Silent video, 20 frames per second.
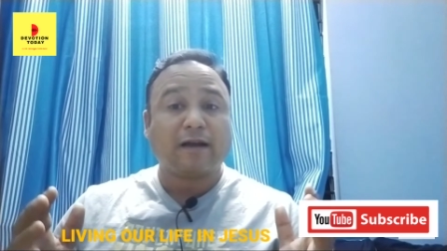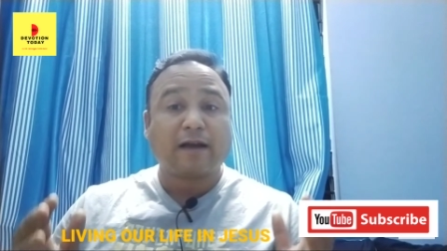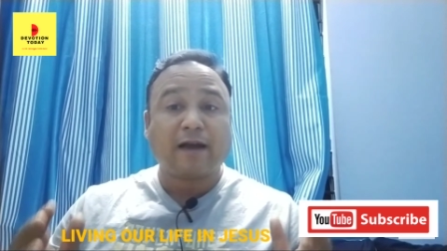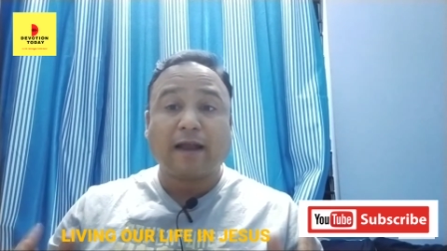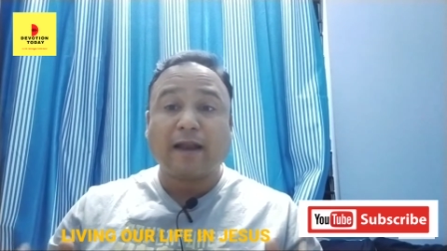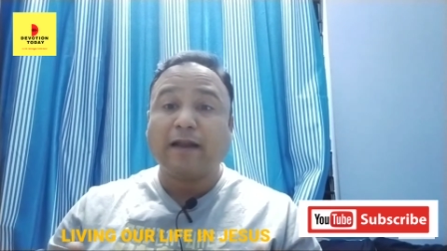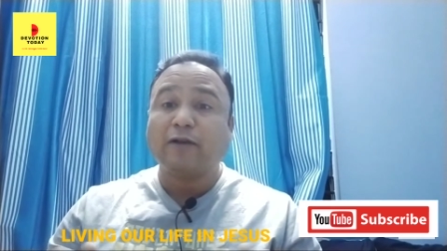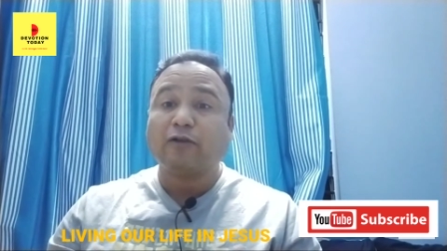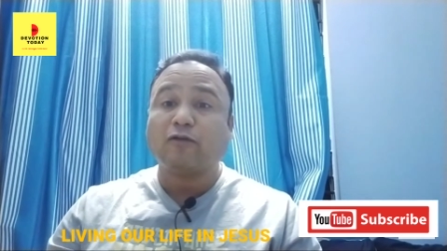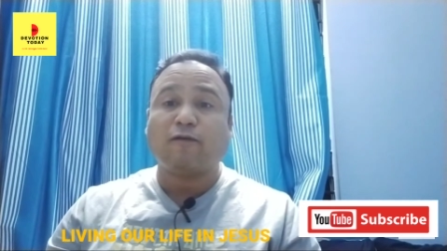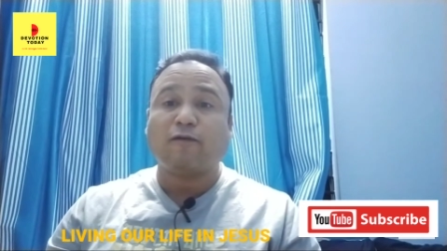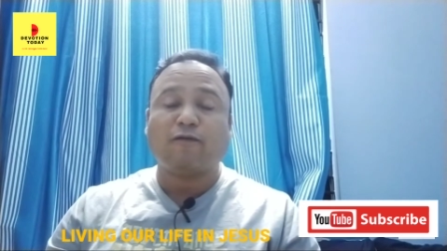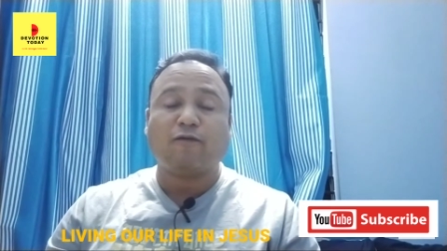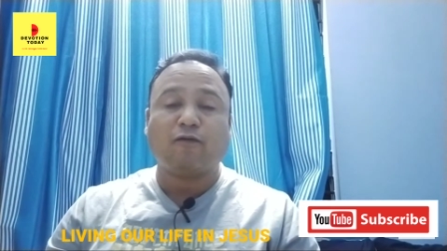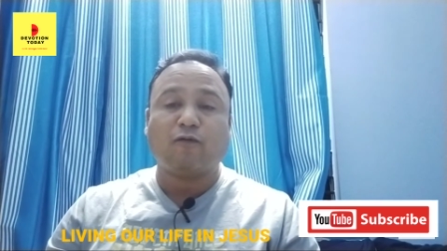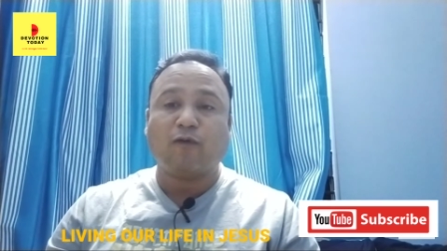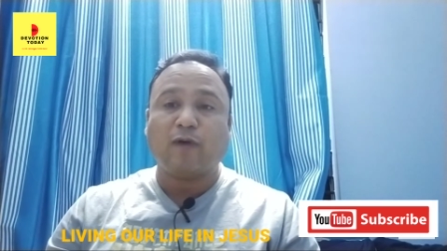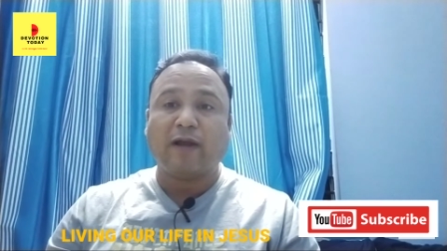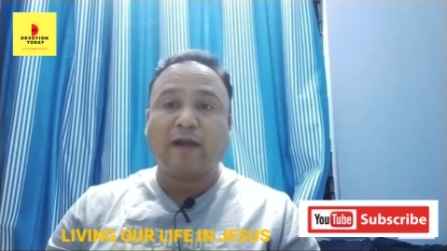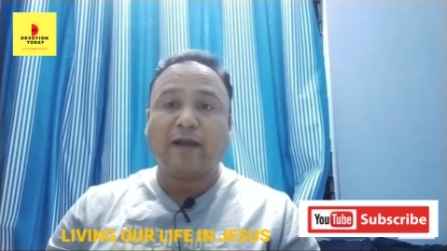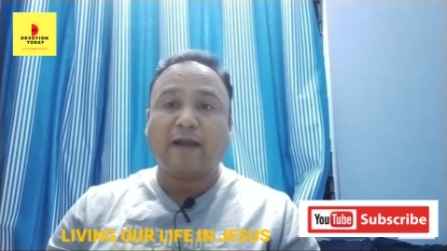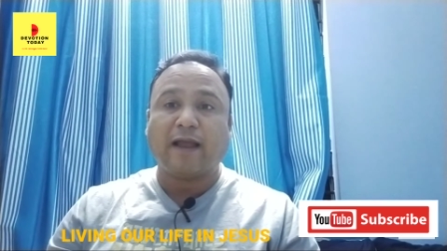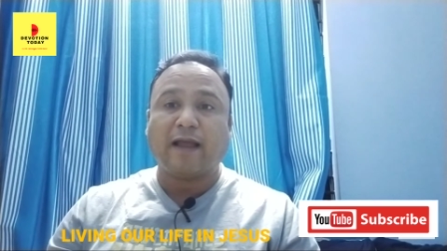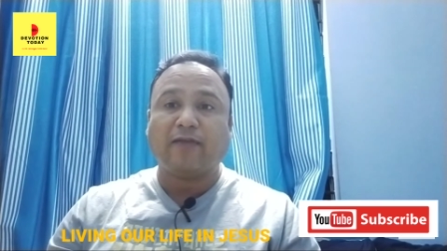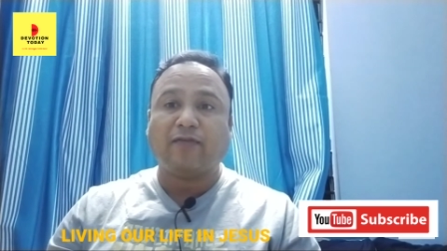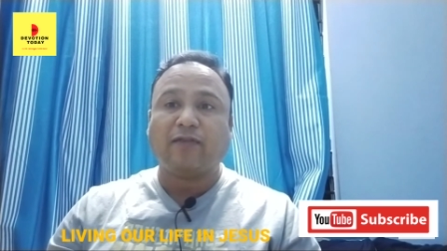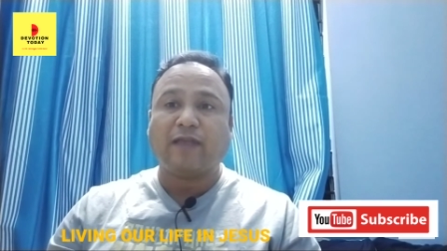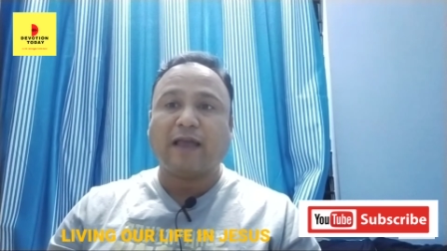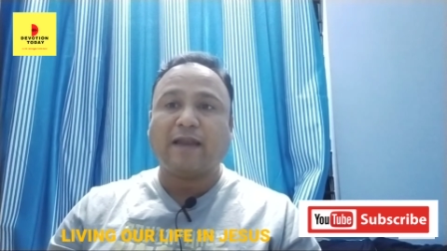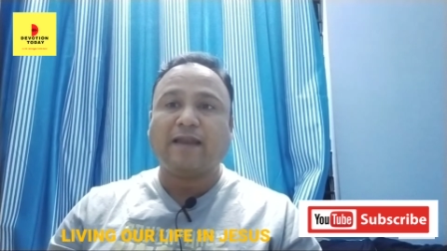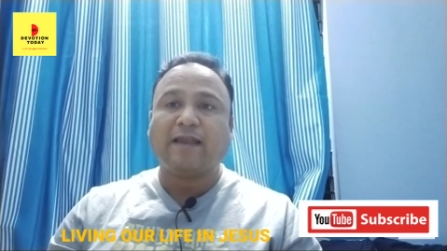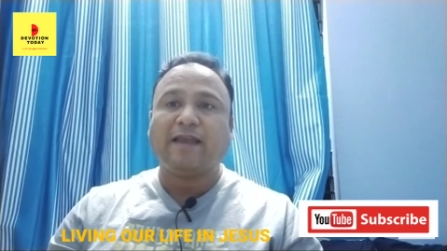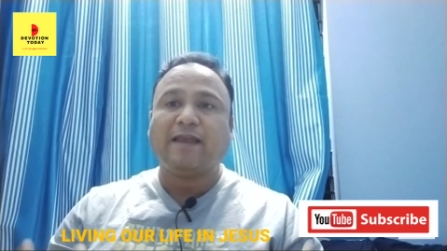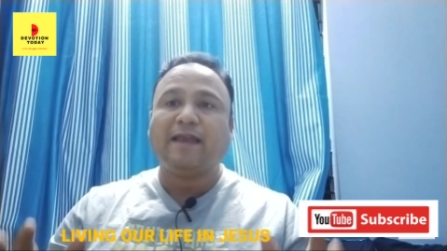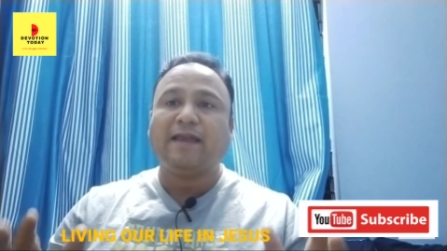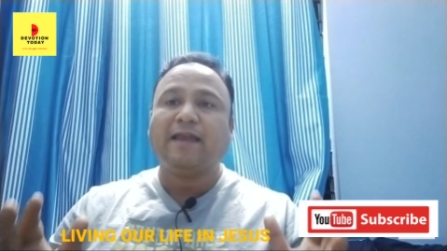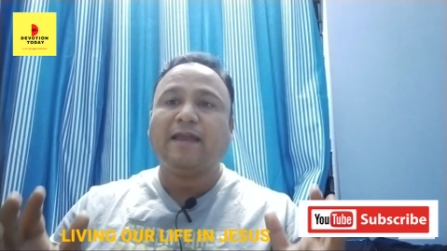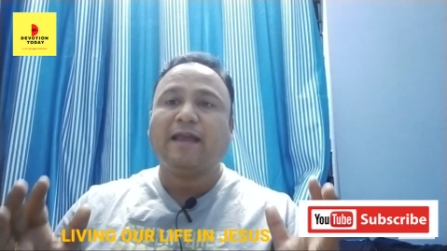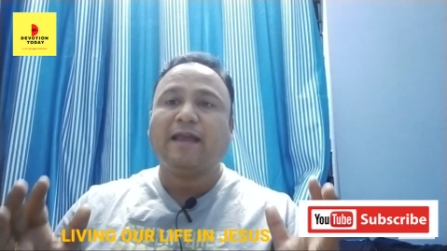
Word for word: current of wind and then he